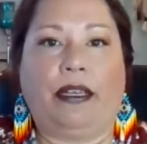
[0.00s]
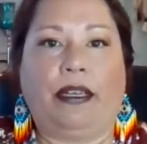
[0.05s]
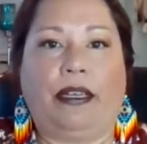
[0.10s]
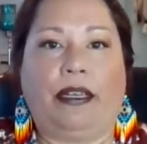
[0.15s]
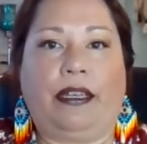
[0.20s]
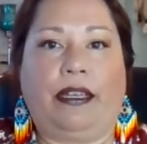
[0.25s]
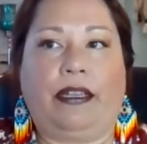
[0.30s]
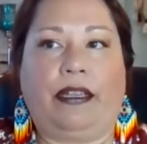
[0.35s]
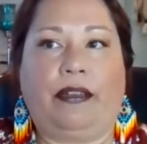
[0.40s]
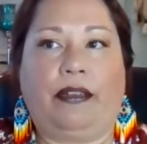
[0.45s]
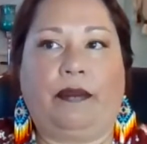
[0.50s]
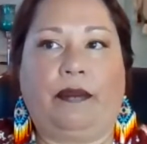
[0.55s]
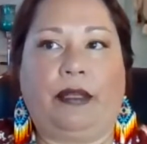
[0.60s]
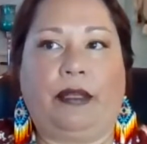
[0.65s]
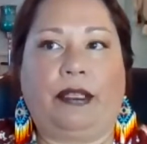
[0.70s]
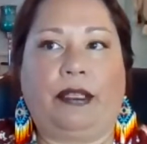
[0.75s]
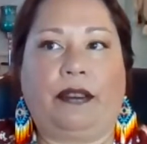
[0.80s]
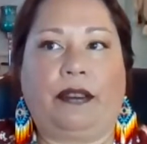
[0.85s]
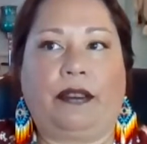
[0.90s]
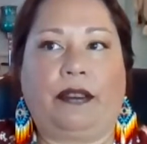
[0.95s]
And it
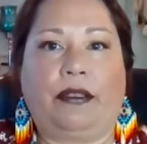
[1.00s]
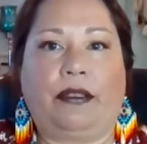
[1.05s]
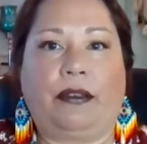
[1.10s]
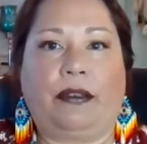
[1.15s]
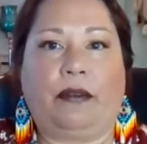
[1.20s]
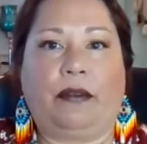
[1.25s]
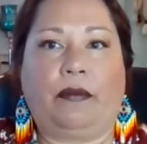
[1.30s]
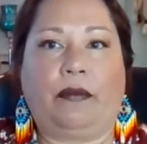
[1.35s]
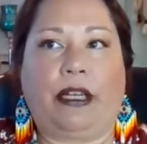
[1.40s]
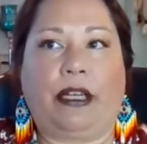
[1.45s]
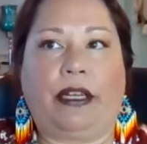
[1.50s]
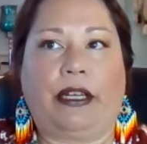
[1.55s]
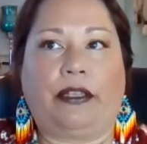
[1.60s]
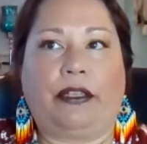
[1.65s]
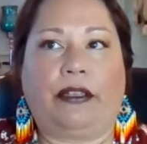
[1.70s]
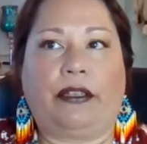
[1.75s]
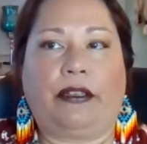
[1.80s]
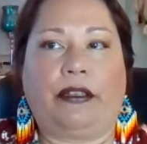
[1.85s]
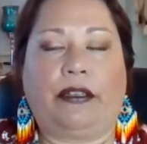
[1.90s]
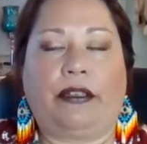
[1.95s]
was so
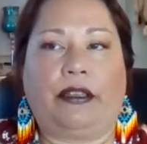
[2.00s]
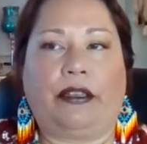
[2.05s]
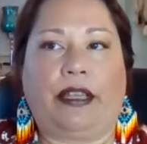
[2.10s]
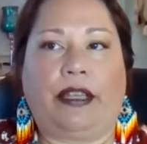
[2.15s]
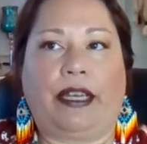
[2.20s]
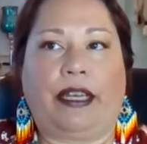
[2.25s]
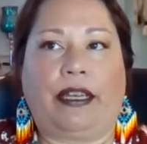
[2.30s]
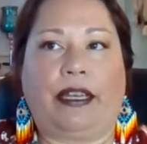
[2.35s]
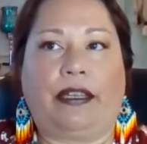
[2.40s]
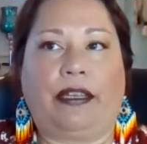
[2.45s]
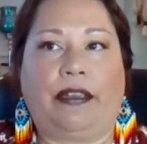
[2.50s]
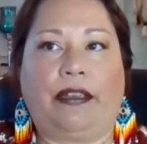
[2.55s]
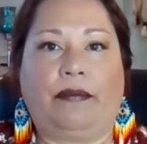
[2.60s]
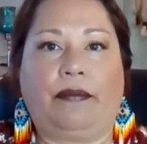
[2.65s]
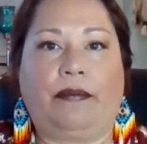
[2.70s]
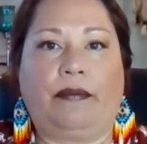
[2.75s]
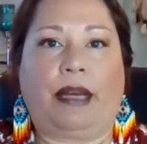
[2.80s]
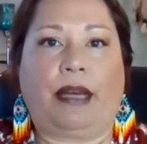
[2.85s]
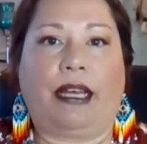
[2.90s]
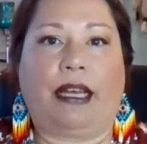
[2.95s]
much that
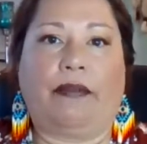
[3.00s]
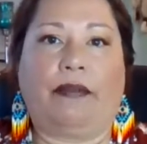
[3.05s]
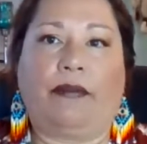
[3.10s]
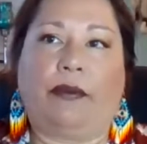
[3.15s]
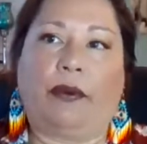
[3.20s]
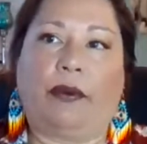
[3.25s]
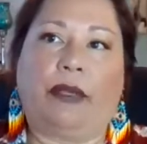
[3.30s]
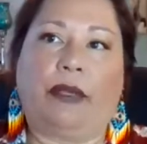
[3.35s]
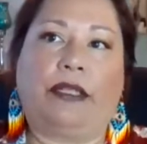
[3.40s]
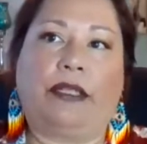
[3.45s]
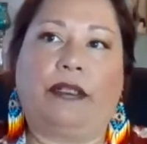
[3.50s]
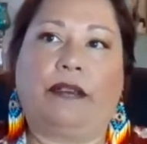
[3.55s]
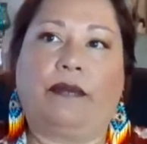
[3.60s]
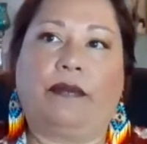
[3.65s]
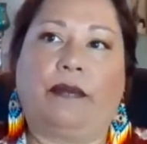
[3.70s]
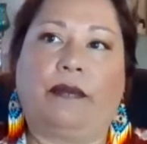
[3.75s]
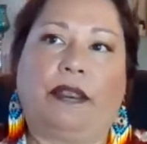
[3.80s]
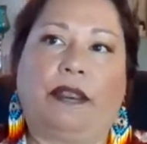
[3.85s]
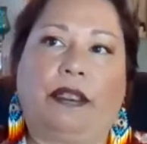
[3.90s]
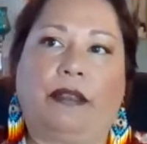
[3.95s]
my voice
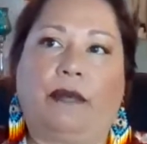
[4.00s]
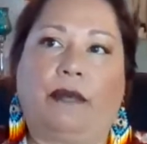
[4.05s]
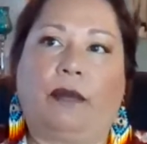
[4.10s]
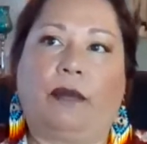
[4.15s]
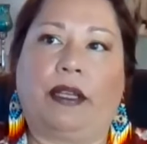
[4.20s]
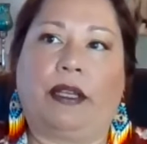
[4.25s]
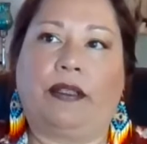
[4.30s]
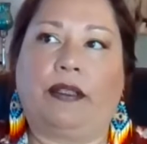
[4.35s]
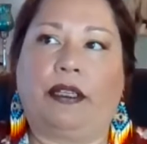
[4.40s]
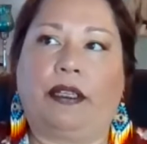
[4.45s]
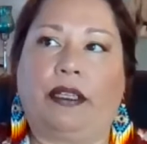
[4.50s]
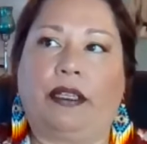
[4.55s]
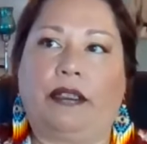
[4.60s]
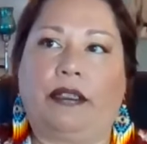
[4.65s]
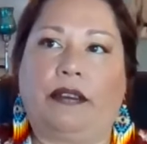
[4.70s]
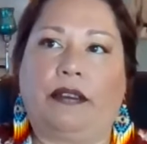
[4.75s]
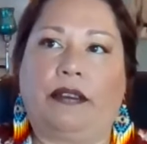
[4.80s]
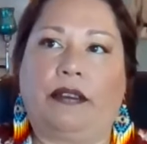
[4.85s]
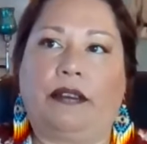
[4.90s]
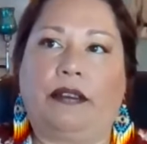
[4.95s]
really
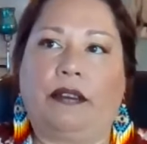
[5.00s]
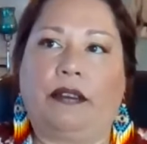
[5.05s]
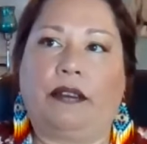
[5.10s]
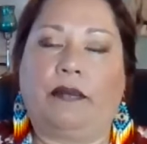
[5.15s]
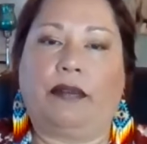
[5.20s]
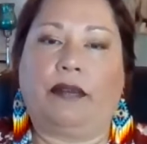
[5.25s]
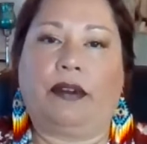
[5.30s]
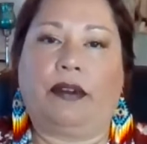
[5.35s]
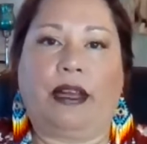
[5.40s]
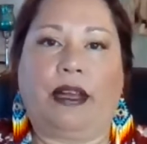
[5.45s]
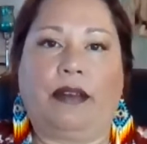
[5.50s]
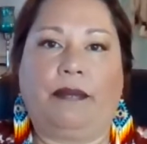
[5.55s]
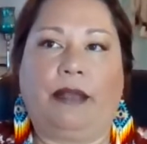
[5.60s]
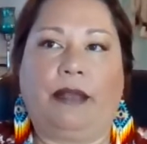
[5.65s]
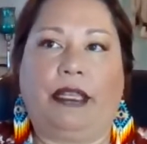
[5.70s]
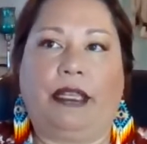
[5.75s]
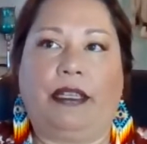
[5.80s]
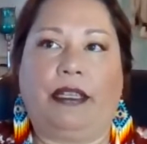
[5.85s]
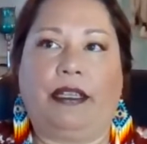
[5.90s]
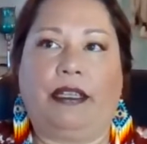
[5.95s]
wasn't
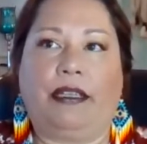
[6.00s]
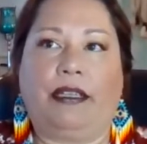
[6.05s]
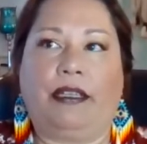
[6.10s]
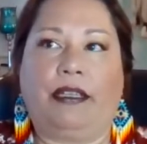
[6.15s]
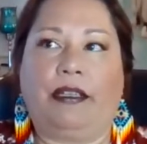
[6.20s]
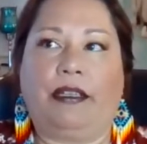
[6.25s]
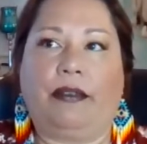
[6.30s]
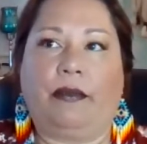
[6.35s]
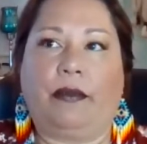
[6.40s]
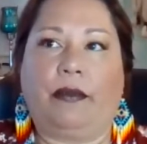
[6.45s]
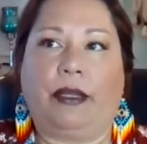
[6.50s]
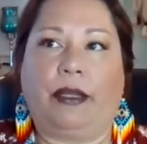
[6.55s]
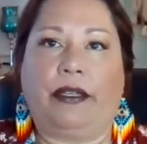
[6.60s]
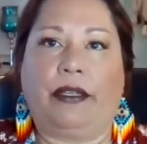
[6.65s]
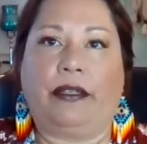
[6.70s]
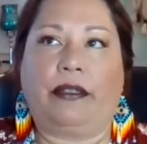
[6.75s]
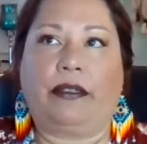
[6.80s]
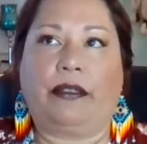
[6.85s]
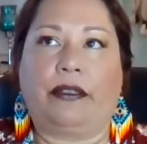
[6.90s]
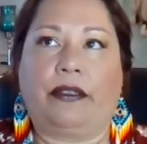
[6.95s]
prominent. It
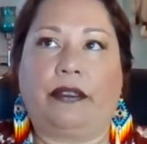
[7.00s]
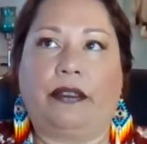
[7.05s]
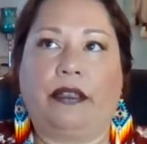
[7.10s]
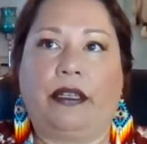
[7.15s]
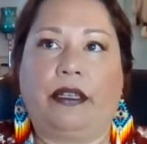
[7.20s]
was